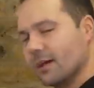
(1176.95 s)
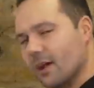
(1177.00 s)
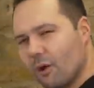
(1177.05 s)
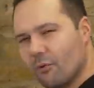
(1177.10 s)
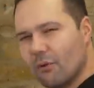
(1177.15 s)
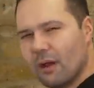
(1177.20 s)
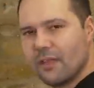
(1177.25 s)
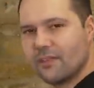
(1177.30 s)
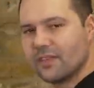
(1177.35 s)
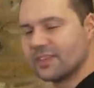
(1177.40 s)

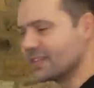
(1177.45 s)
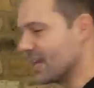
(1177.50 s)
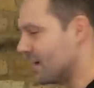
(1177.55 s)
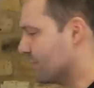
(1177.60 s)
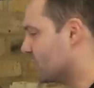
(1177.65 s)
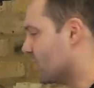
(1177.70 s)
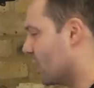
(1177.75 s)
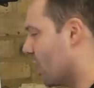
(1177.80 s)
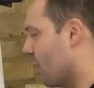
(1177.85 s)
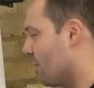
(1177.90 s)
around the
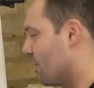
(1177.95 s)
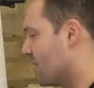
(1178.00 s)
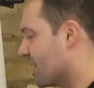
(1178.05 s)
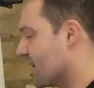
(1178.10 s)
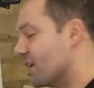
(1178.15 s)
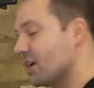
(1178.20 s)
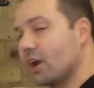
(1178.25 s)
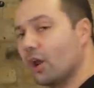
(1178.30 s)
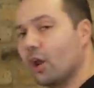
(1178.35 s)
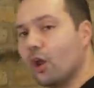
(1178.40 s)
same time, we
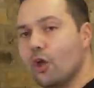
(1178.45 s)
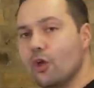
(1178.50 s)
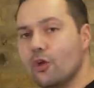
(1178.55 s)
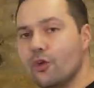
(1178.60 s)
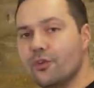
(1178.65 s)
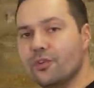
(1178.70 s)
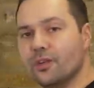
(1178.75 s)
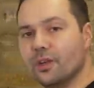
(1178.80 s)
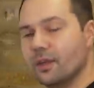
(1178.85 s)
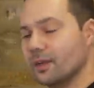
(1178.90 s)

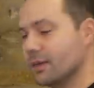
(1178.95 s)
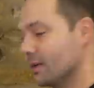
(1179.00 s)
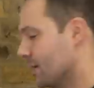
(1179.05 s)
conclude